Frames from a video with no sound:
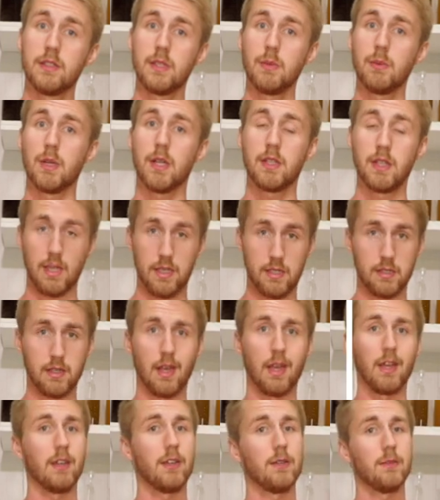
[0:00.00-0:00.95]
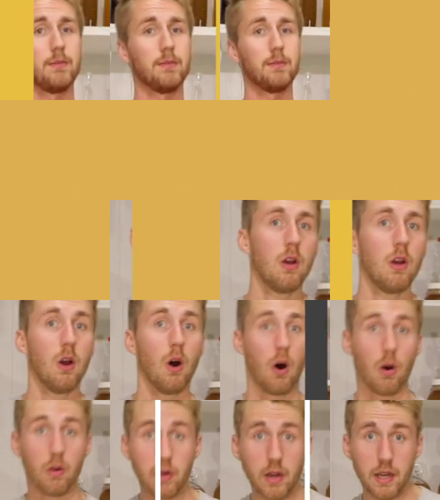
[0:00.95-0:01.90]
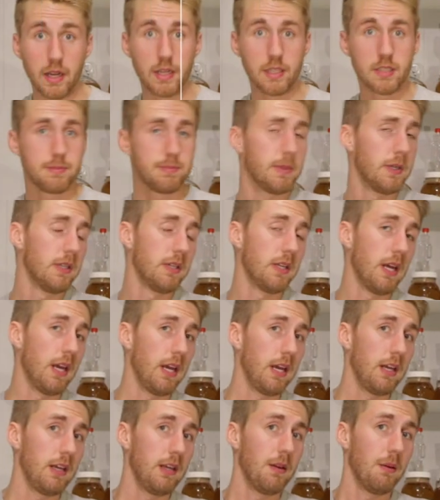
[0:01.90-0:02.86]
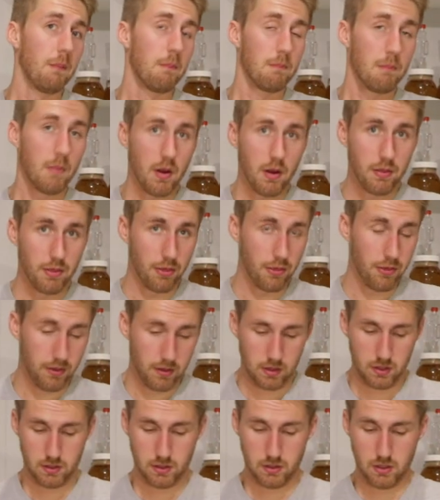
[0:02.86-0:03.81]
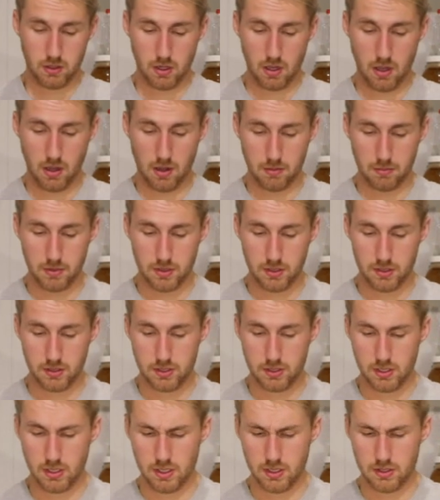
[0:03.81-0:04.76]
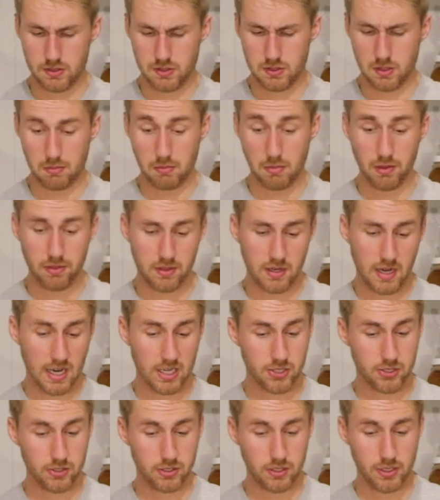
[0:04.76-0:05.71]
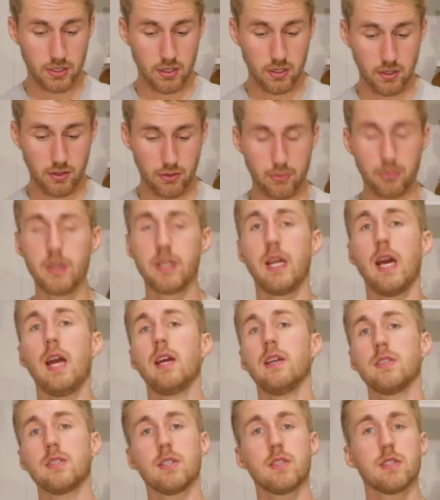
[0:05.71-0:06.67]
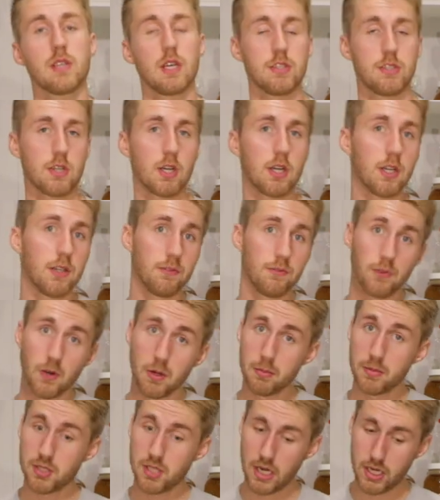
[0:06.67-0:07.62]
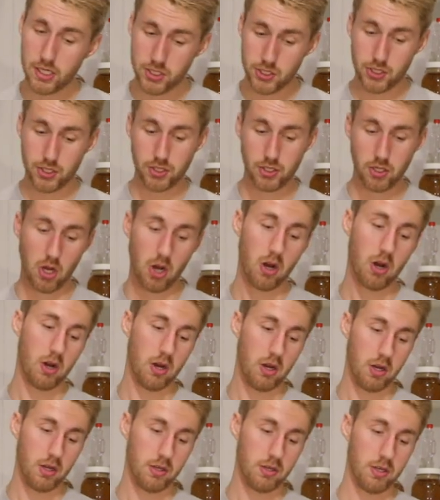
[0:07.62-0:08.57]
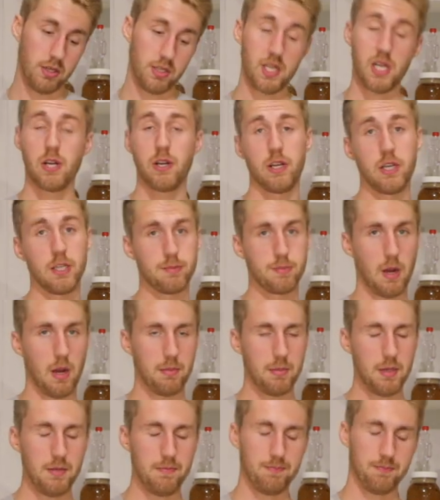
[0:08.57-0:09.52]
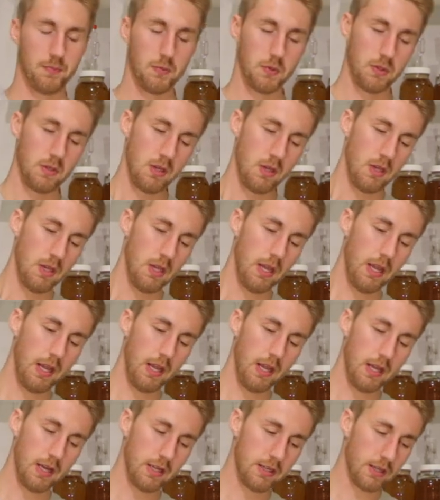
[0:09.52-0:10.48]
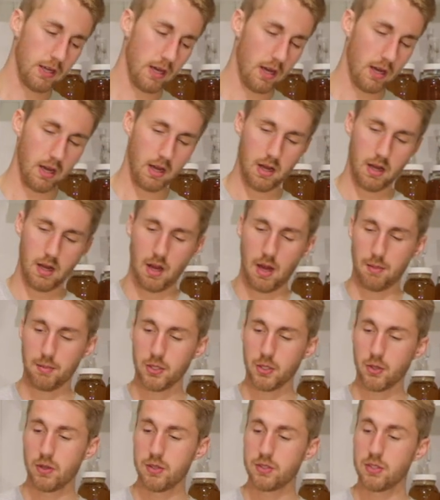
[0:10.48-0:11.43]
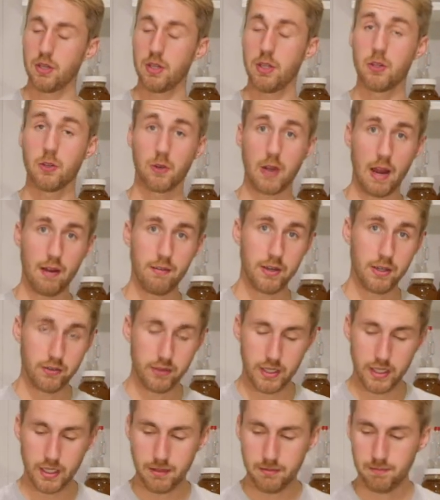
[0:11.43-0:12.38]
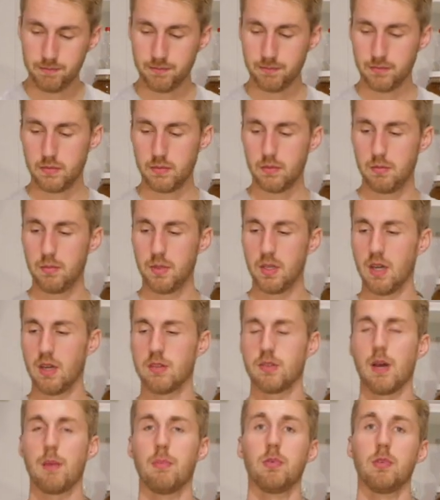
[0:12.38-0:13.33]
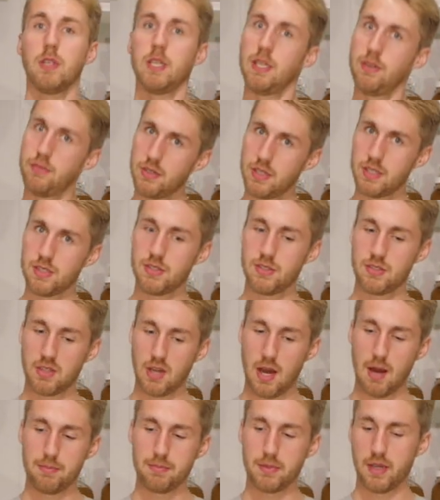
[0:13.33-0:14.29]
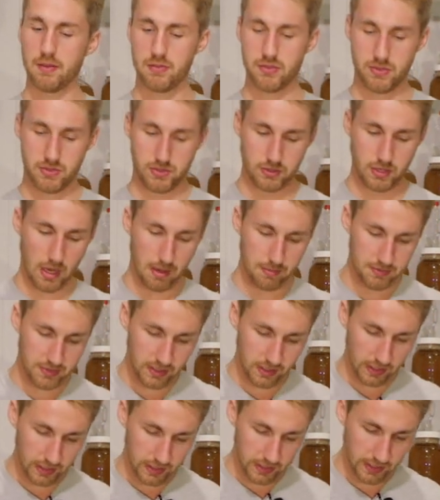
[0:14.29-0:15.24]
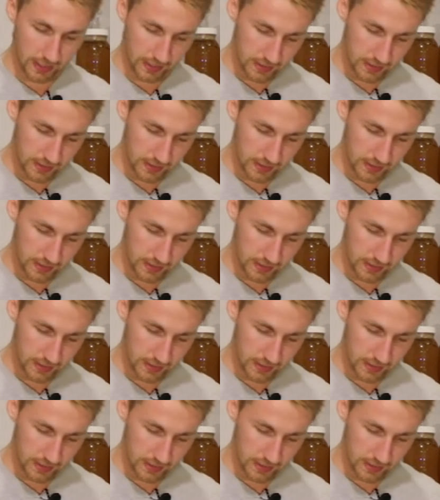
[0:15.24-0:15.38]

see what it tastes like. All right, it's been a month um, since, a month and actually three days since I started fermentation on Tyrion's Pyment. And uh, I'm gonna go ahead and tell you the gravity reading because I believe it has stopped. I've stopped seeing any